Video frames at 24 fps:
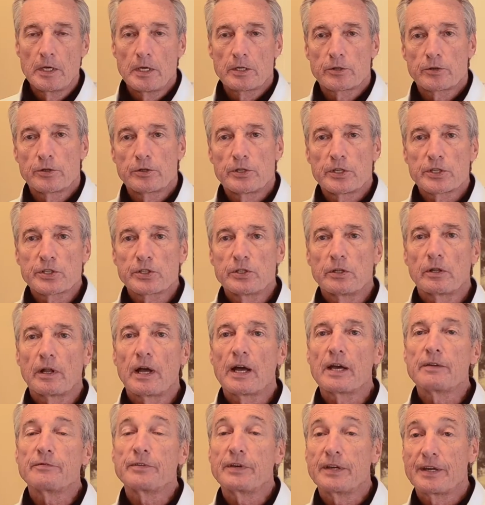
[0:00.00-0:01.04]
Traditional
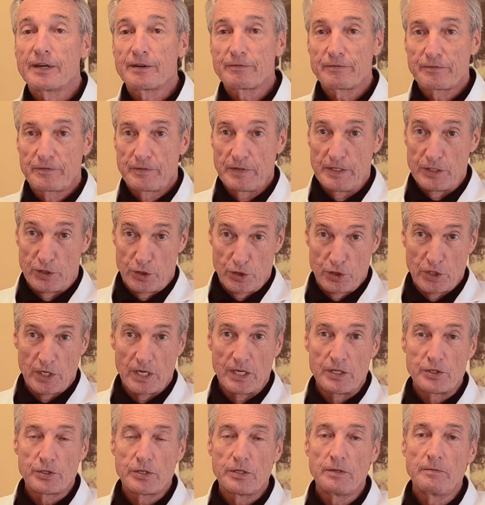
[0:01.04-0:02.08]
IVF is
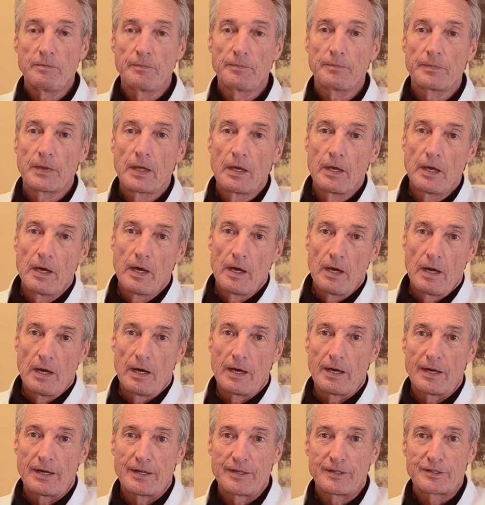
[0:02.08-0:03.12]
changing.
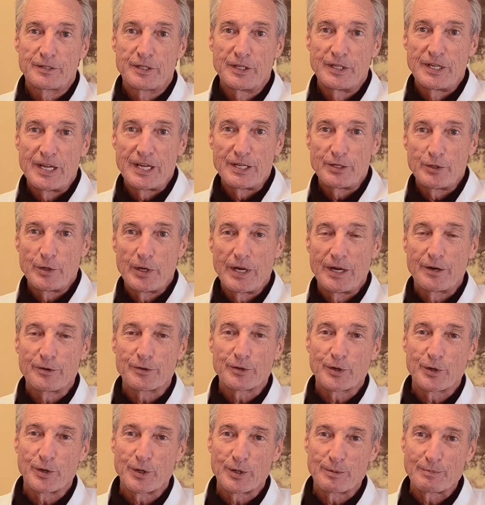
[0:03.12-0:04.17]
Today you hear
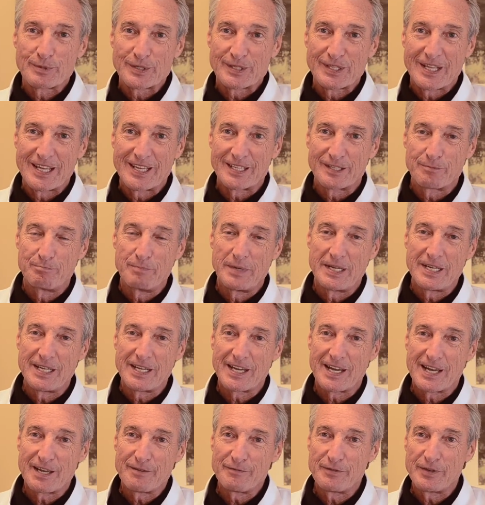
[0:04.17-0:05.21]
terms like mini
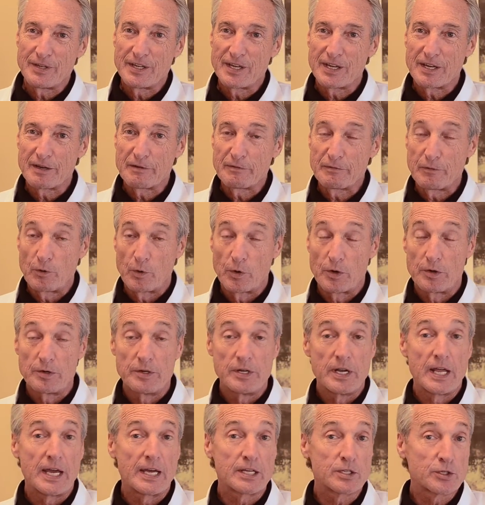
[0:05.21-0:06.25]
IVF or
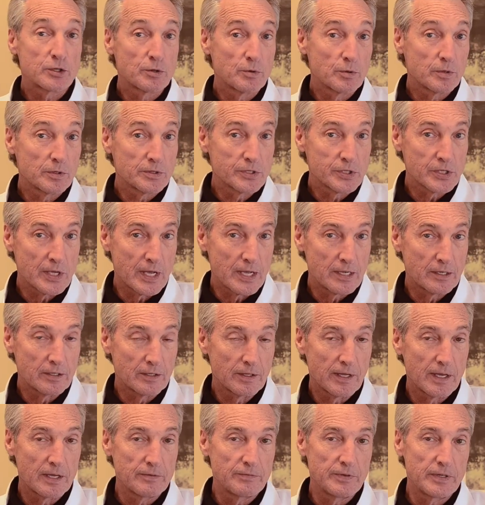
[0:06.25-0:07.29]
natural cycle
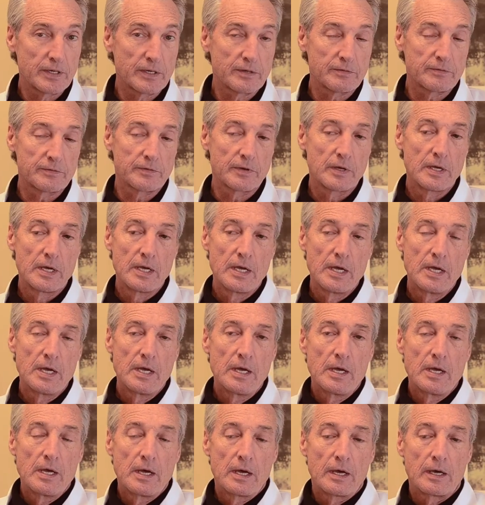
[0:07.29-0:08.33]
IVF.
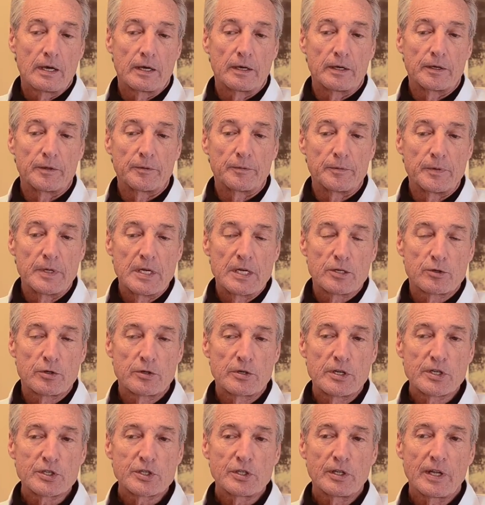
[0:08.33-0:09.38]

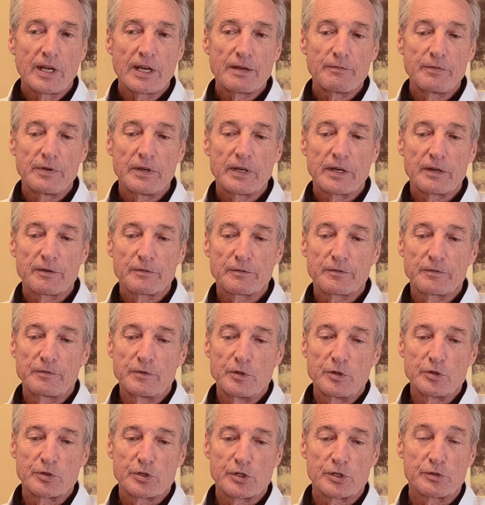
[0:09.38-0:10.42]
Traditional IVF
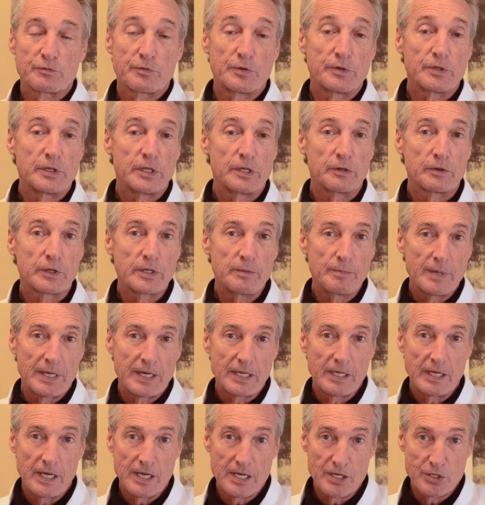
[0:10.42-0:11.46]
uses fertility
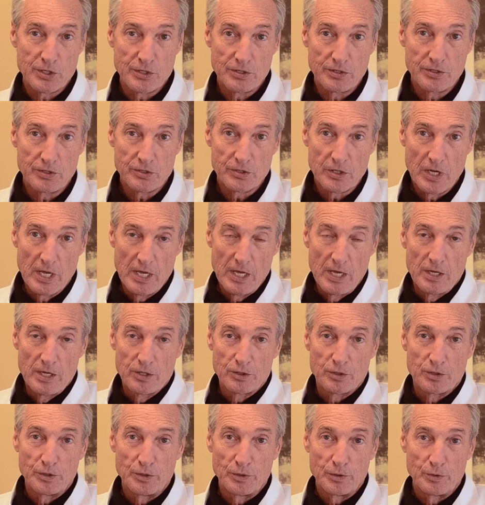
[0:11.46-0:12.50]
medications
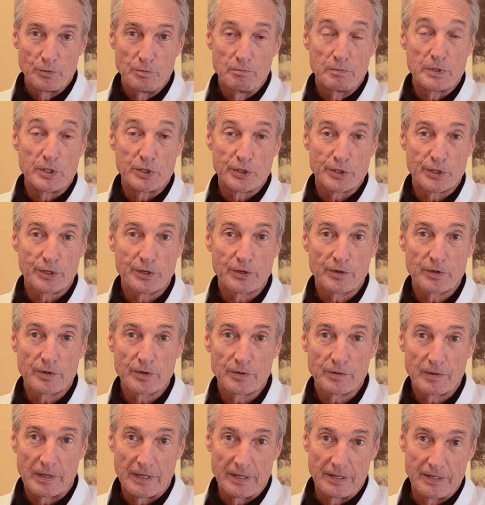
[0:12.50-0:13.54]
to
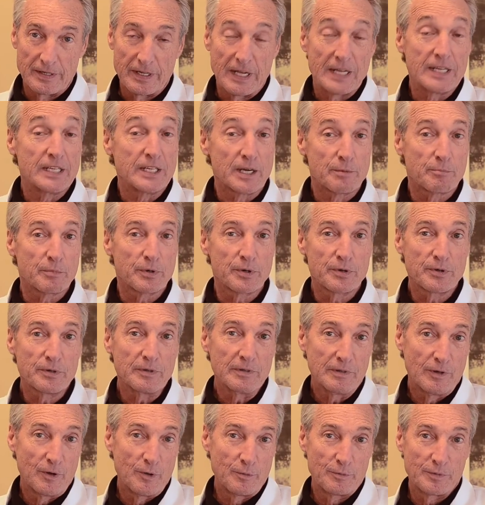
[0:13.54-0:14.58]
mature a number,
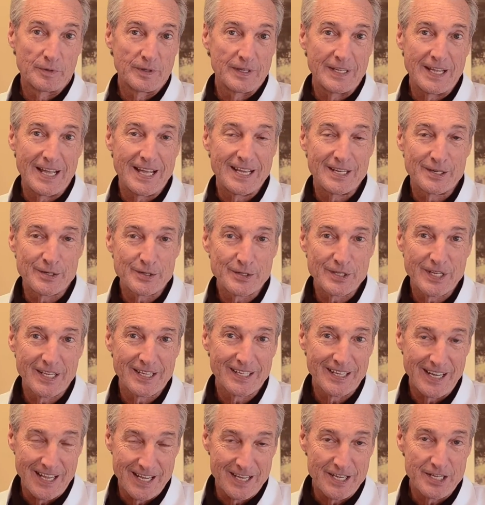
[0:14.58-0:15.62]
hopefully 8 or
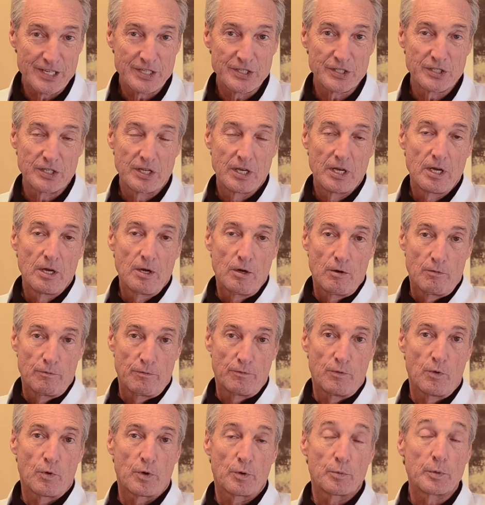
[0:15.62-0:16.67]
10 eggs,
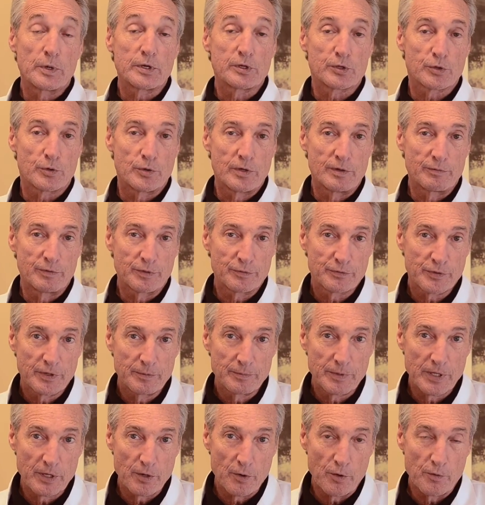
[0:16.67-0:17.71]
for retrieval
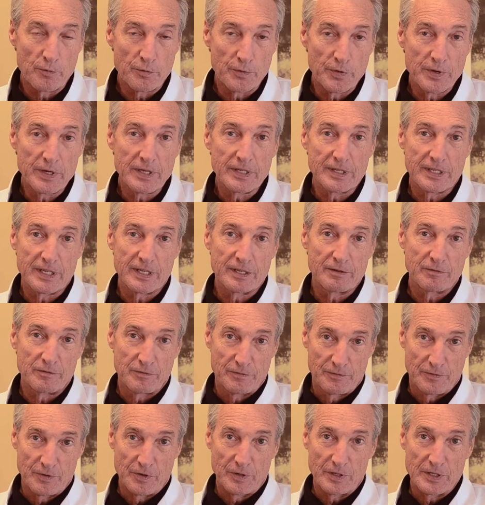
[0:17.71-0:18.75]
from the ovary and then
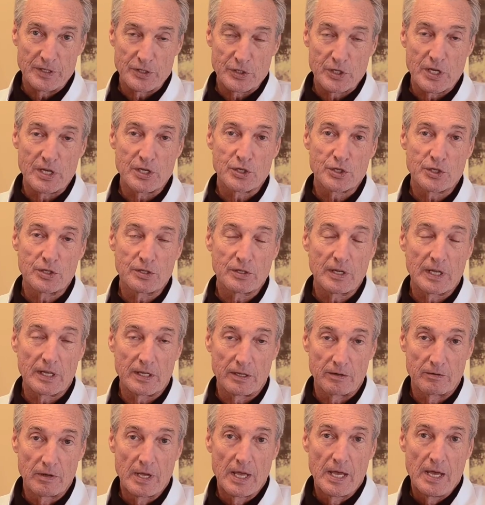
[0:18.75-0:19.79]
fertilization
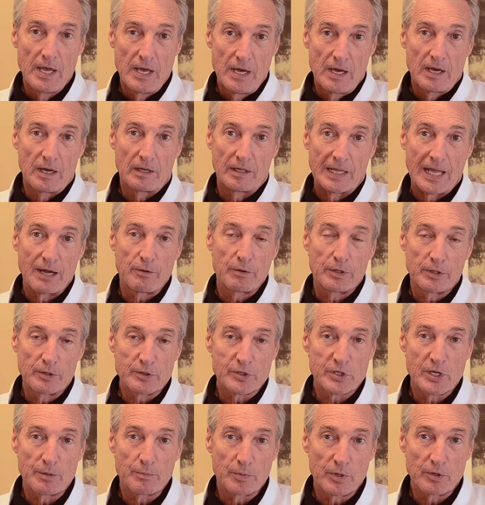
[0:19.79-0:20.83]
and allowing
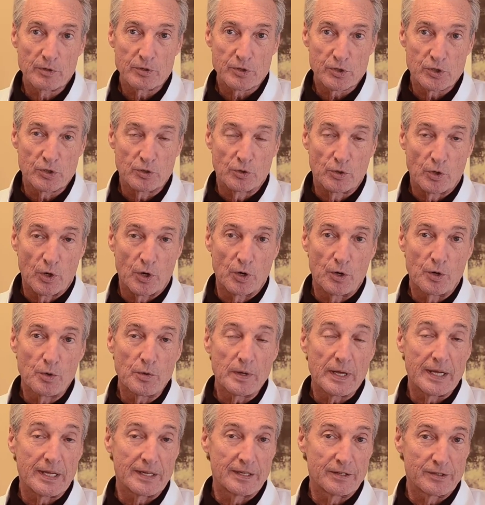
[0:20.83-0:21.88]
those embryos to grow
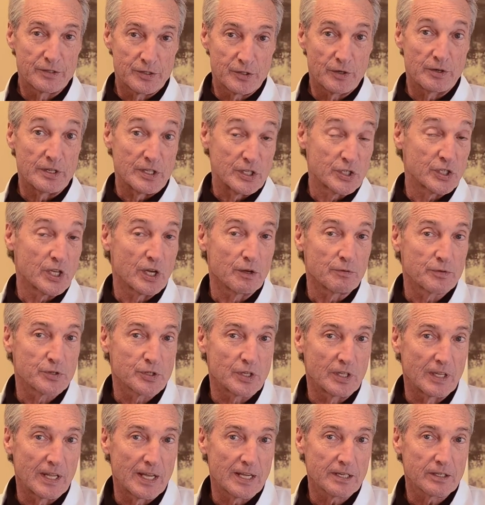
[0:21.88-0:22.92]
and sort of
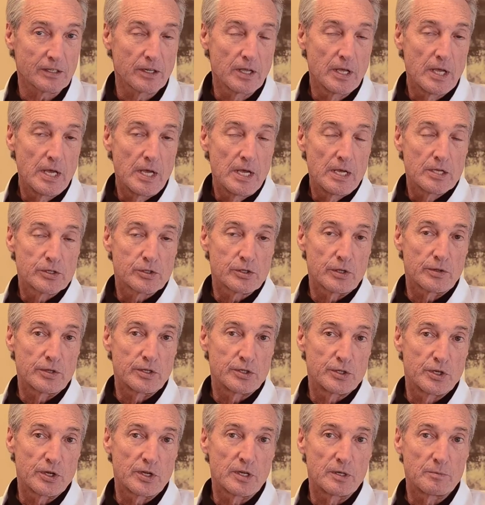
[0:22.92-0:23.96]
self-select so
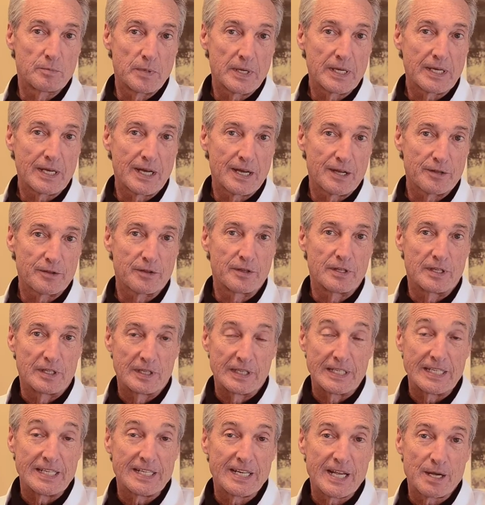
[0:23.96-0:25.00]
that you can pick out the
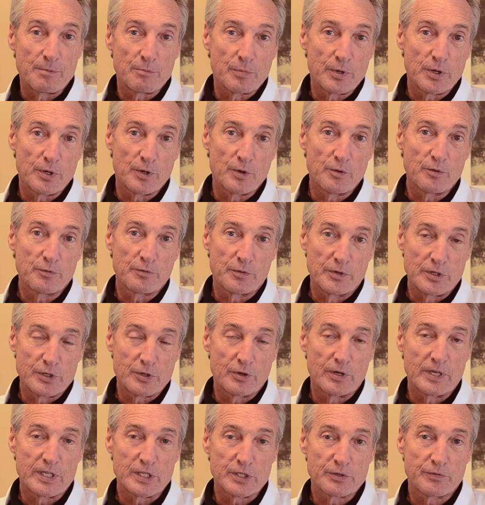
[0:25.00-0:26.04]
lead embryo for
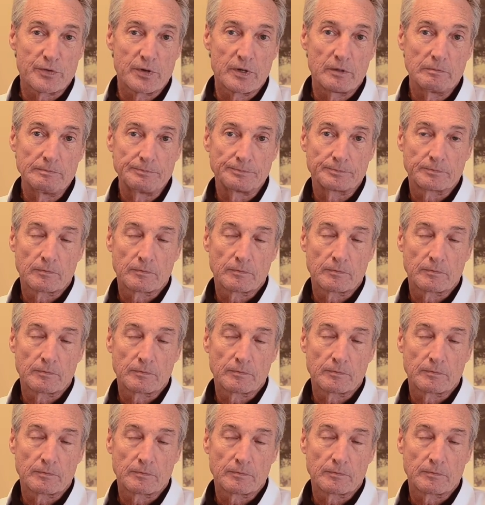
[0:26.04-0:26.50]
transfer.